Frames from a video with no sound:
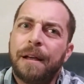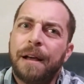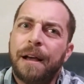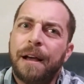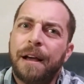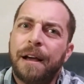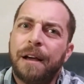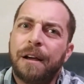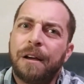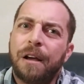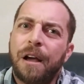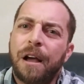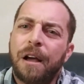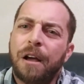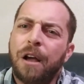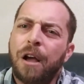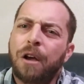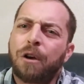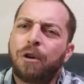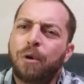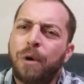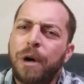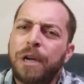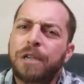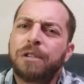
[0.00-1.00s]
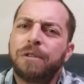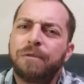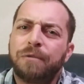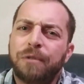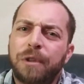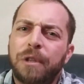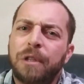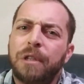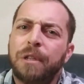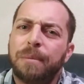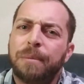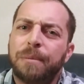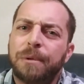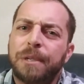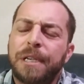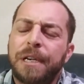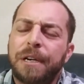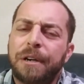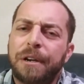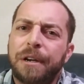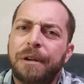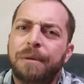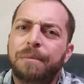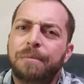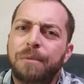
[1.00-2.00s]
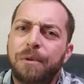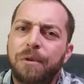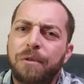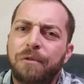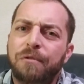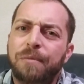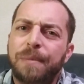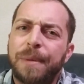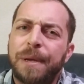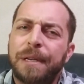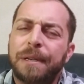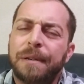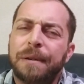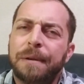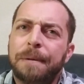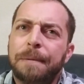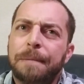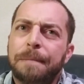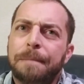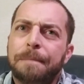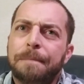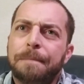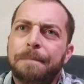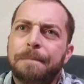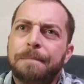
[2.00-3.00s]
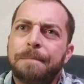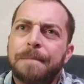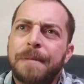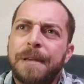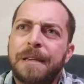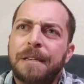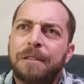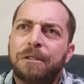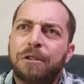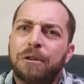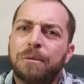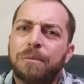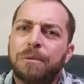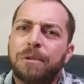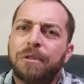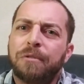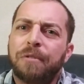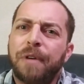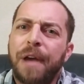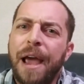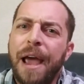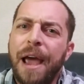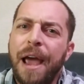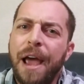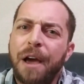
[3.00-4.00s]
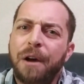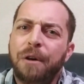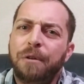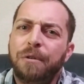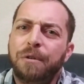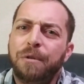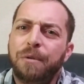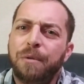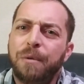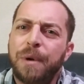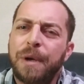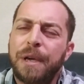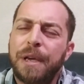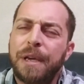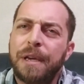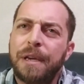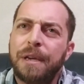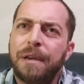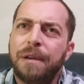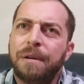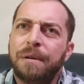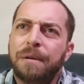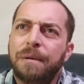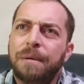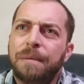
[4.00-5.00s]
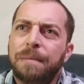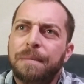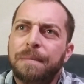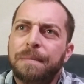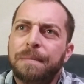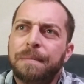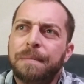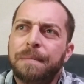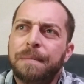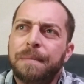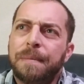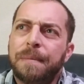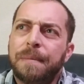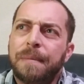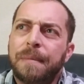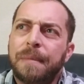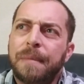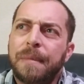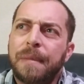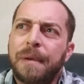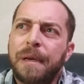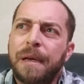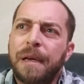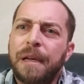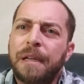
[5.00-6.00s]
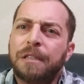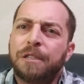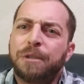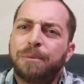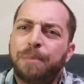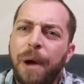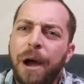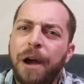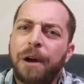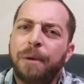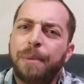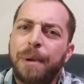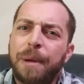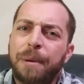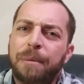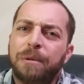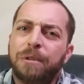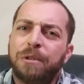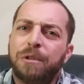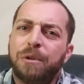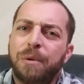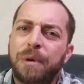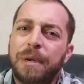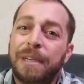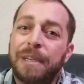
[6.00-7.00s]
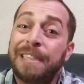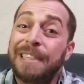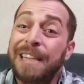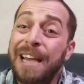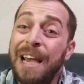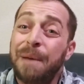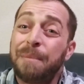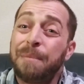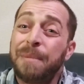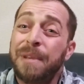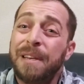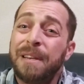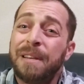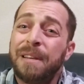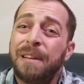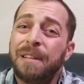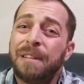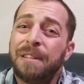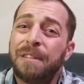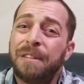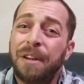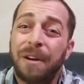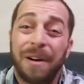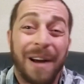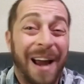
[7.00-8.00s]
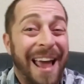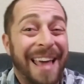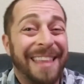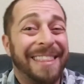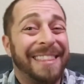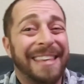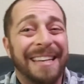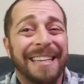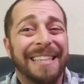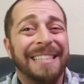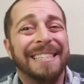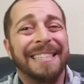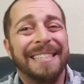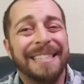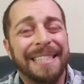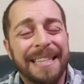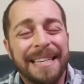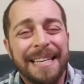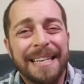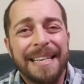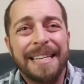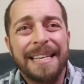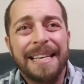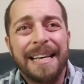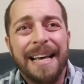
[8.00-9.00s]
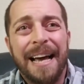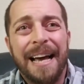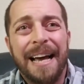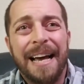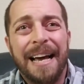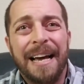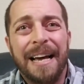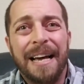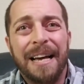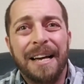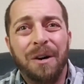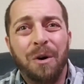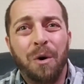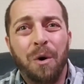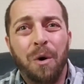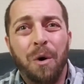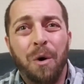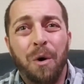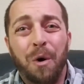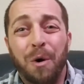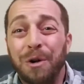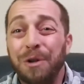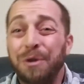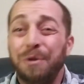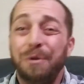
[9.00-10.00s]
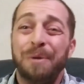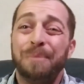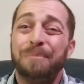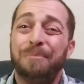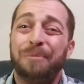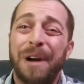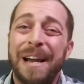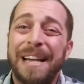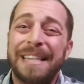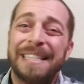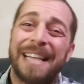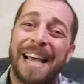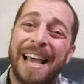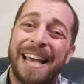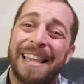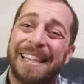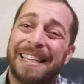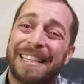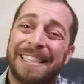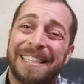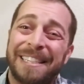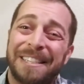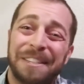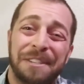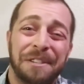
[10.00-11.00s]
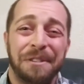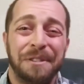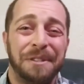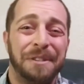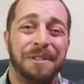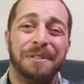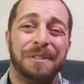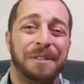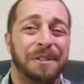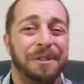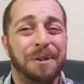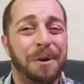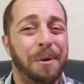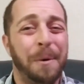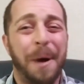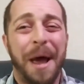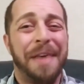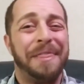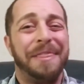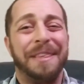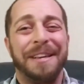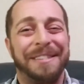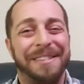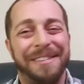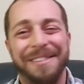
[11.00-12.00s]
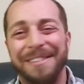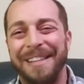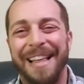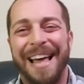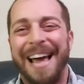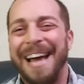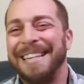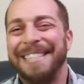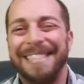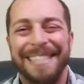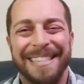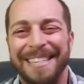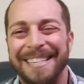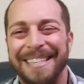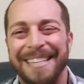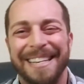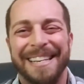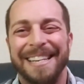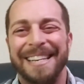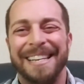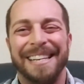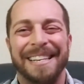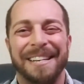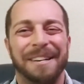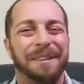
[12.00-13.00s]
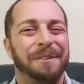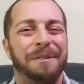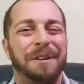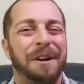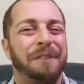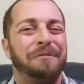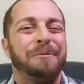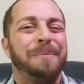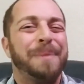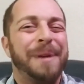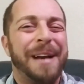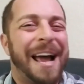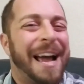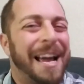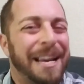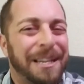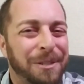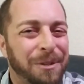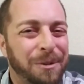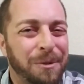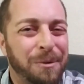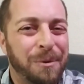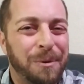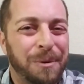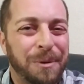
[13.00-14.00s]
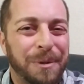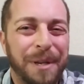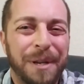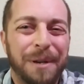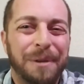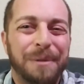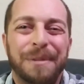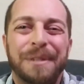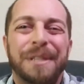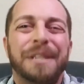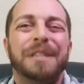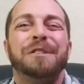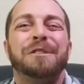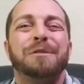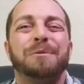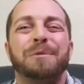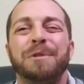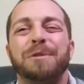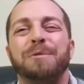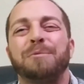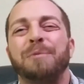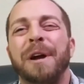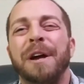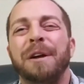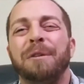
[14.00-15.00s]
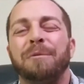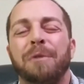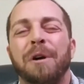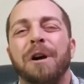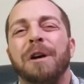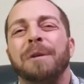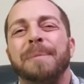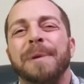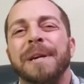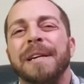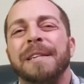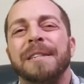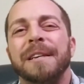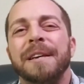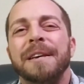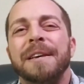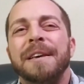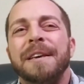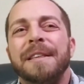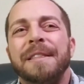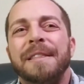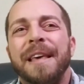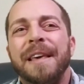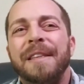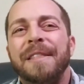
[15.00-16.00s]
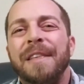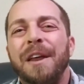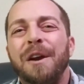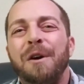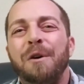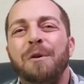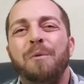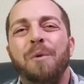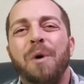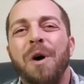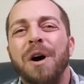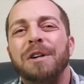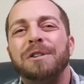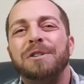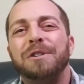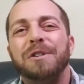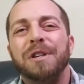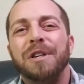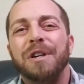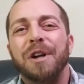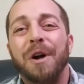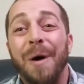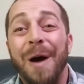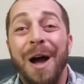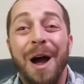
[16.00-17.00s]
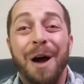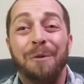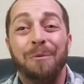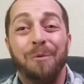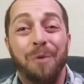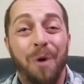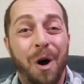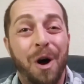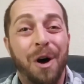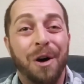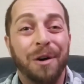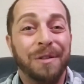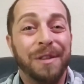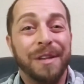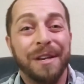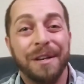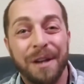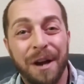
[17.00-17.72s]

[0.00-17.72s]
a question for the libertarian movement, in terms of how do we inspire people to examine their ethics, or to embrace ethics? Because there's no ethics class in you know, government high schools. They don't teach you what's right and wrong, because they don't want you to know how wrong the